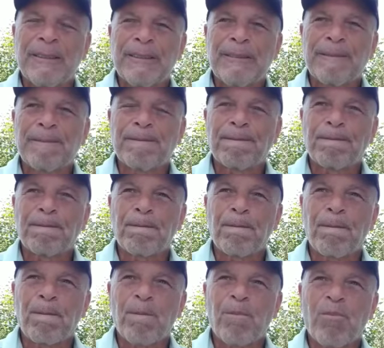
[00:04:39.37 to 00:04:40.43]

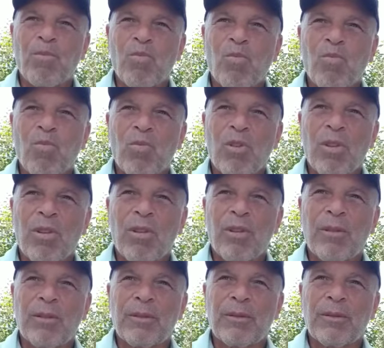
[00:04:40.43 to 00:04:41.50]

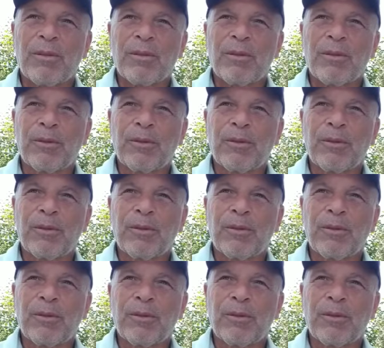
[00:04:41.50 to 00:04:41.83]
(silence)